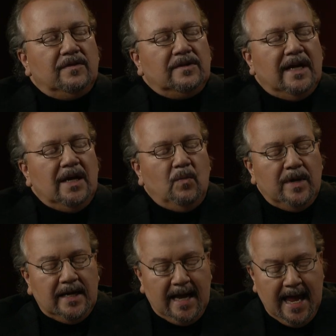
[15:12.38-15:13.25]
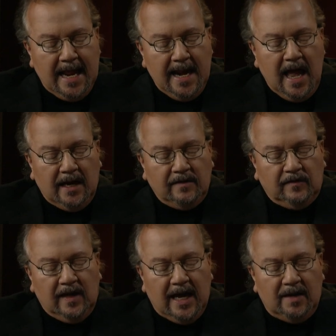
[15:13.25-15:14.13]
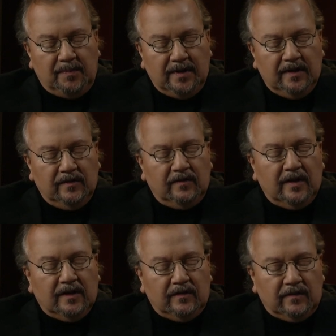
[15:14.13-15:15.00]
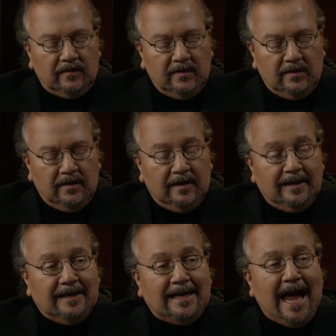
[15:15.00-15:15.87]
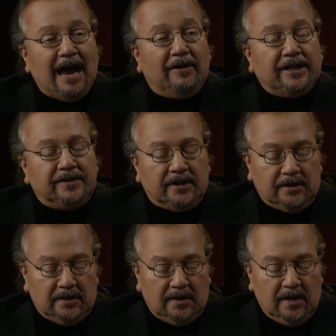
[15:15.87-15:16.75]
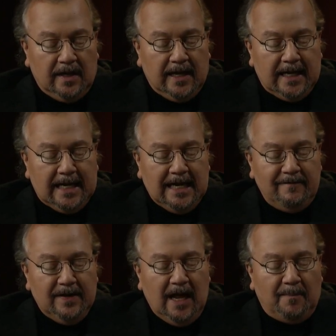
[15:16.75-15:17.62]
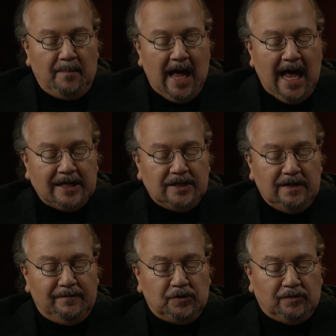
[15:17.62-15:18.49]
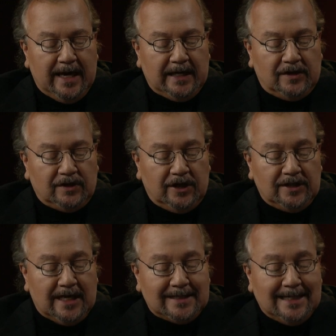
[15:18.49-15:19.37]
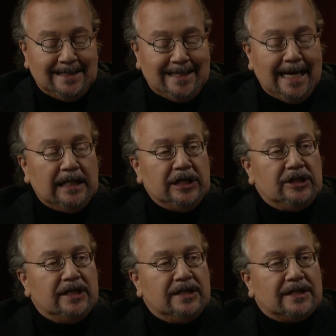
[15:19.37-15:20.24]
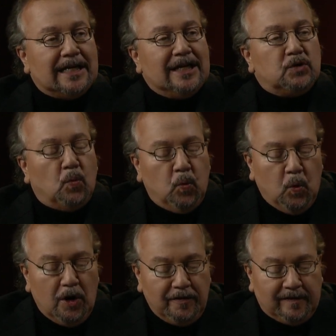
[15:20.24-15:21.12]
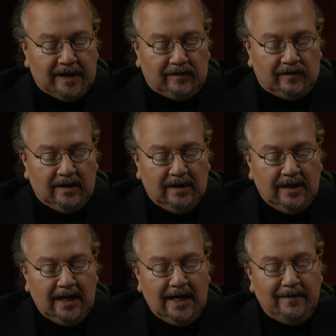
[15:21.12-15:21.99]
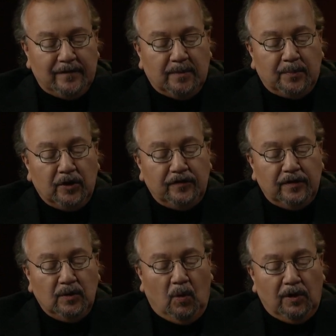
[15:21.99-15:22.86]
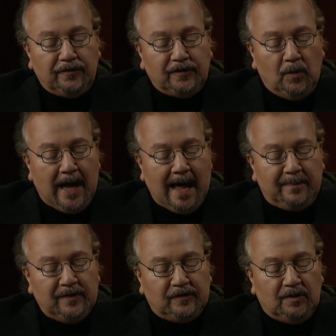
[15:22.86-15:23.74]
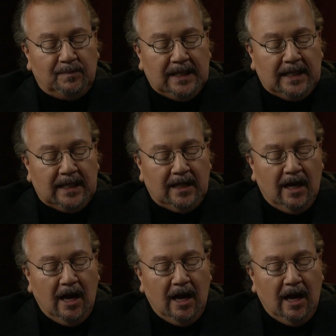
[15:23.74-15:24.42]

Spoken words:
say we cannot escape is this character. Even a positive trait such as intelligence is worthless if the person also happens to be